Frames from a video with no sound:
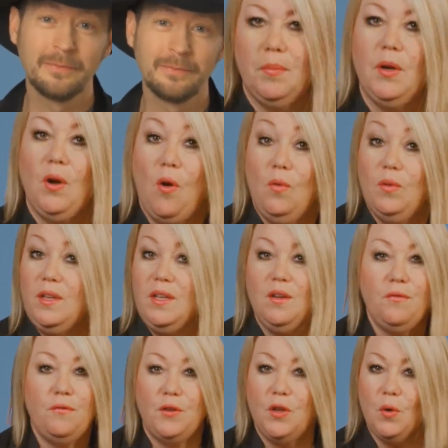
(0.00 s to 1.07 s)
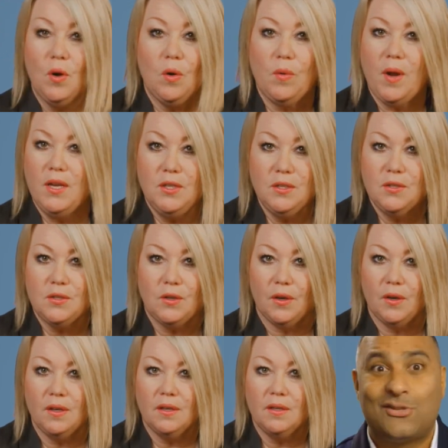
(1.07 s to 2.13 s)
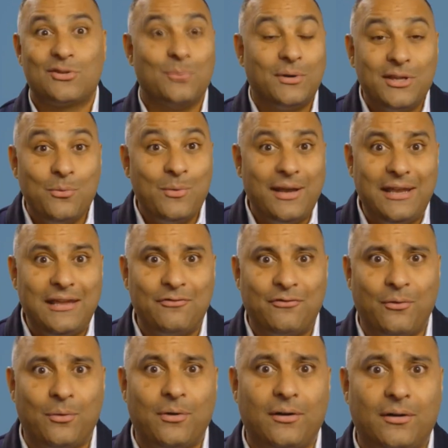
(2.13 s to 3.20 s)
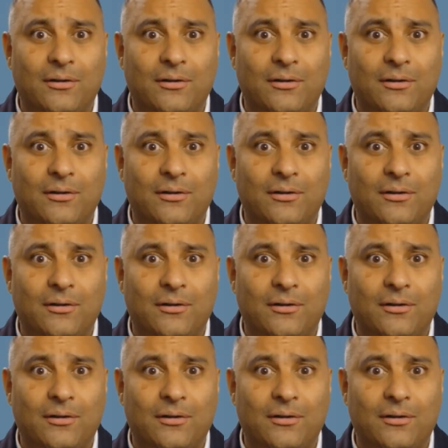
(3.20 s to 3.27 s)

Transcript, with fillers: But only a few are registered. So what are you waiting for?